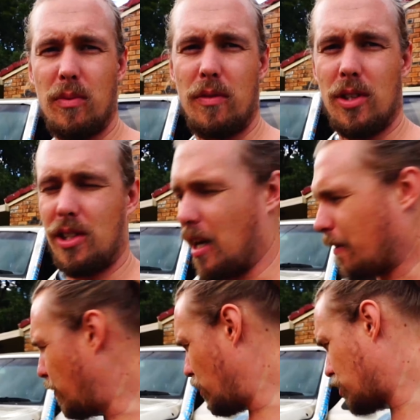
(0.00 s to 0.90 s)
We've just had our
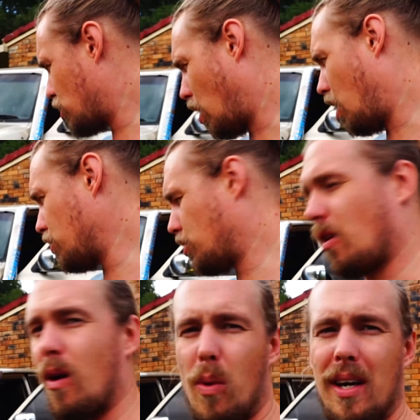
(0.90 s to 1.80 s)
first child,
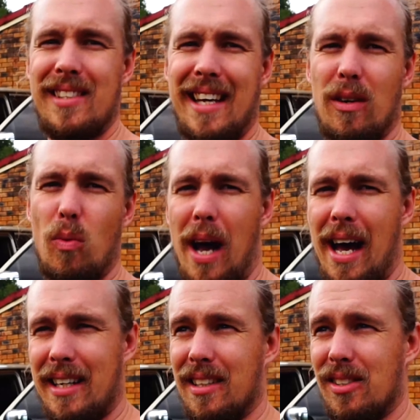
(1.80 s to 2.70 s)
so I wanted to get a
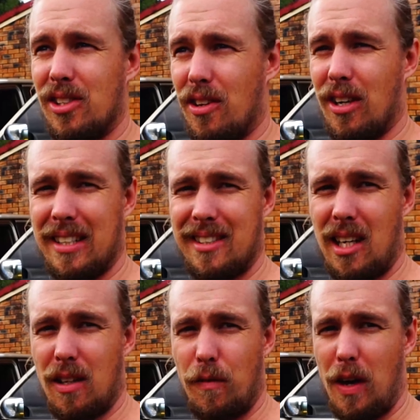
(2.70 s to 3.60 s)
wagon so that I can
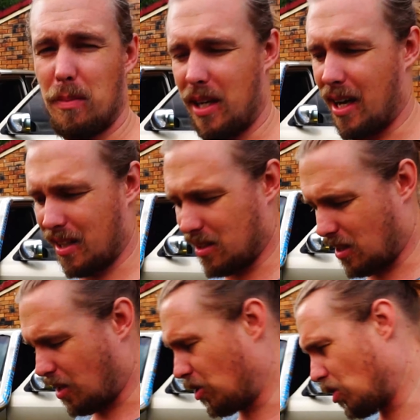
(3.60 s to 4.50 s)
take the family out instead of the